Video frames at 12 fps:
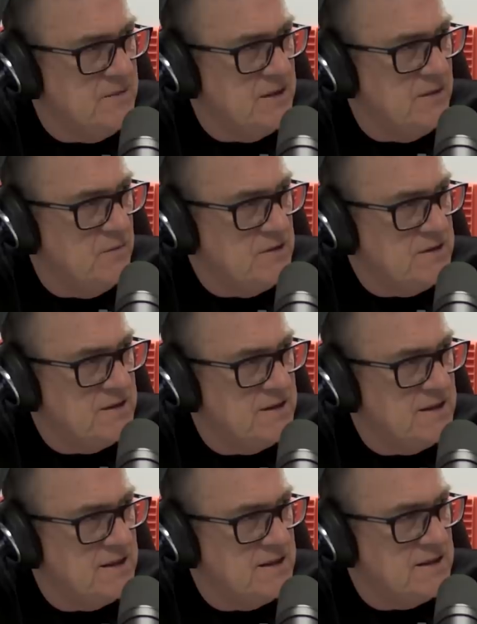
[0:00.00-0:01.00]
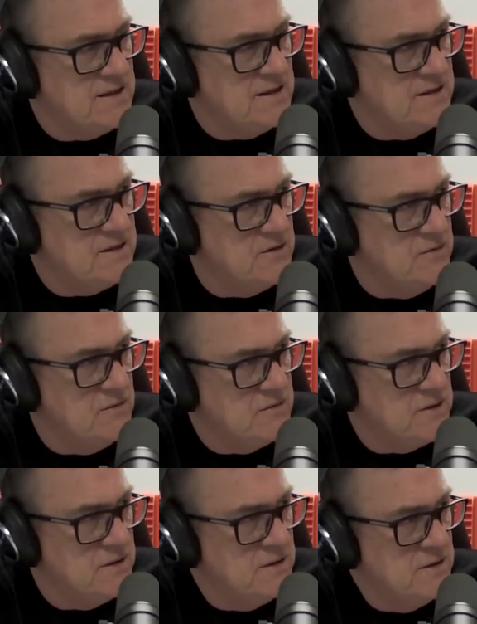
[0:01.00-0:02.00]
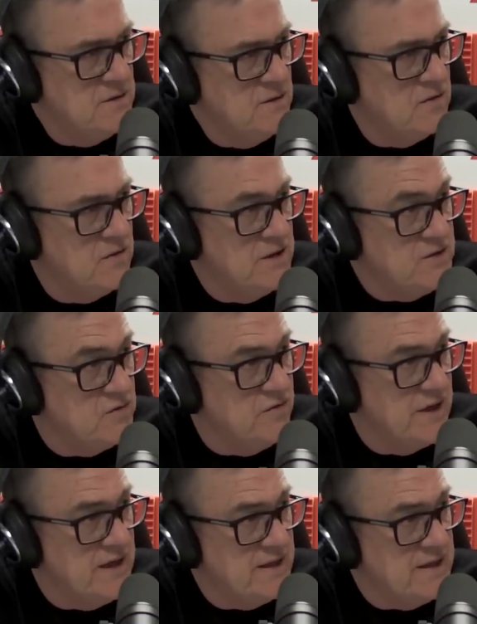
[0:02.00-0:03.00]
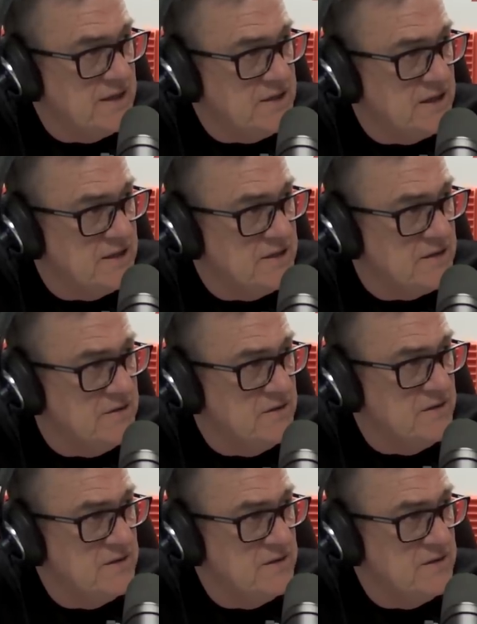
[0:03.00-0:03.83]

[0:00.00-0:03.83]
similar that wants to teach this in schools or is already well, yeah, this is school. the